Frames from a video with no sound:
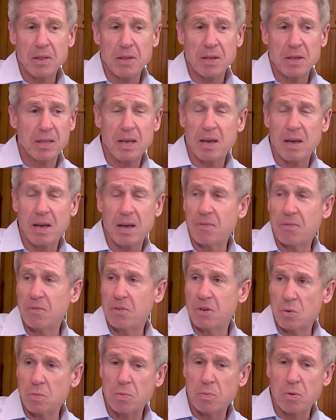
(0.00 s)
and I think the
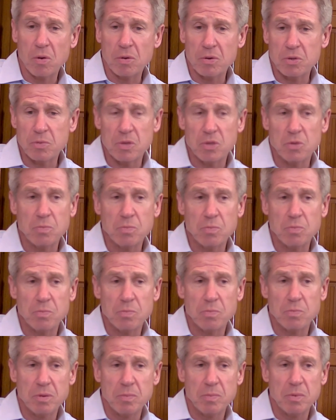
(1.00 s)
FDU poll has
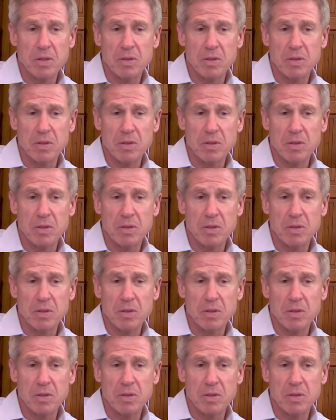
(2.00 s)
been